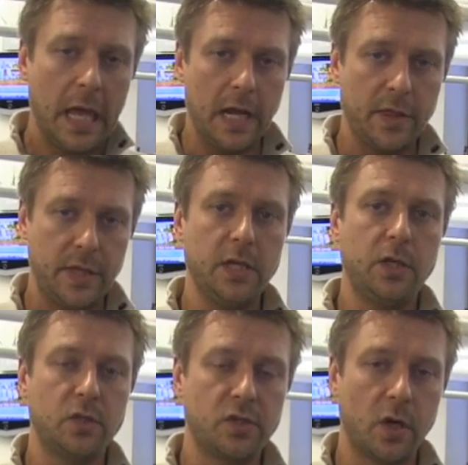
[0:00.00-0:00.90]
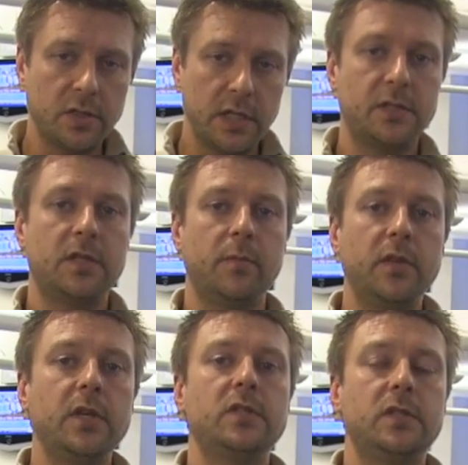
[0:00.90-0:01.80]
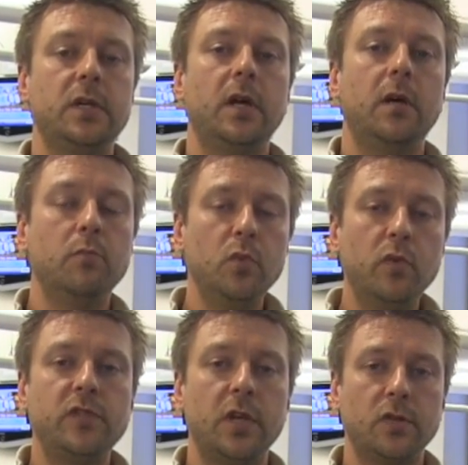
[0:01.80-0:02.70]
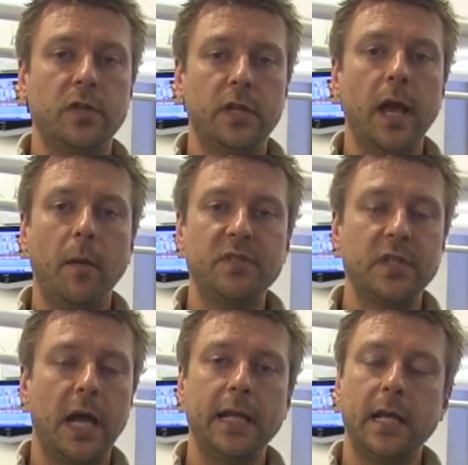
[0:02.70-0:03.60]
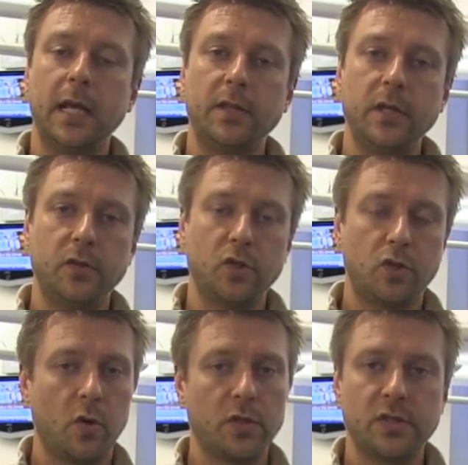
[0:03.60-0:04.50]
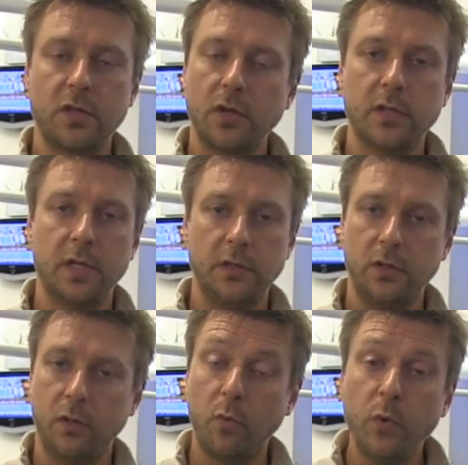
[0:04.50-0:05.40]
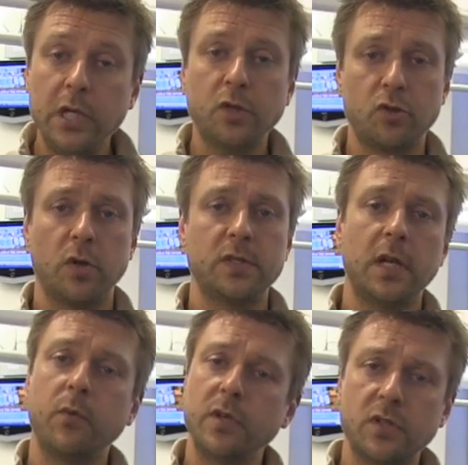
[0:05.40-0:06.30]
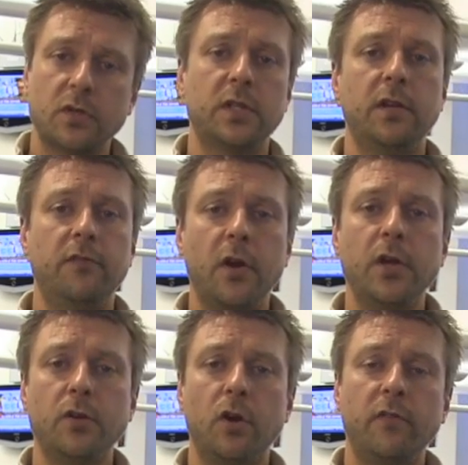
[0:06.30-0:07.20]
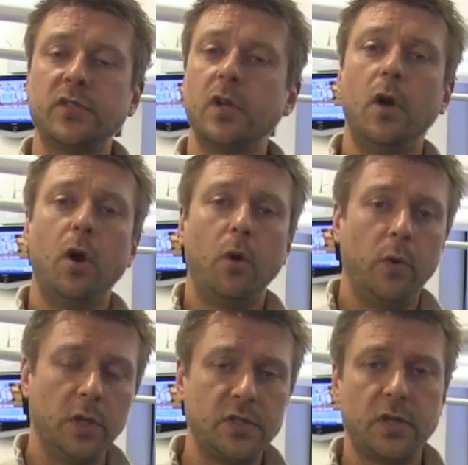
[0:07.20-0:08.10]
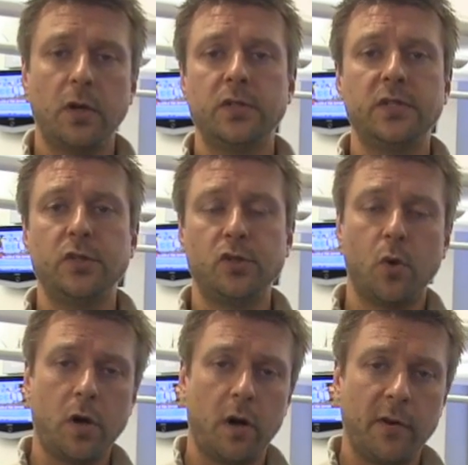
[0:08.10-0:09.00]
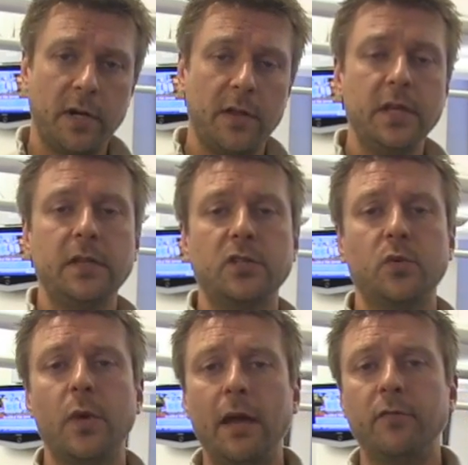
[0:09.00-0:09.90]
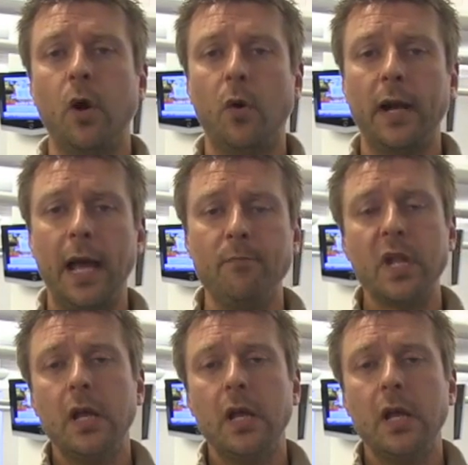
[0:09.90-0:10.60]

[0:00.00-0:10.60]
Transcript: And I think you start to get some of these moves here to the upside, and I think the shorts start to get, you know, the weak shorts anyway, start to get very nervous, really starting to see short covering. And I think that's what we have going on.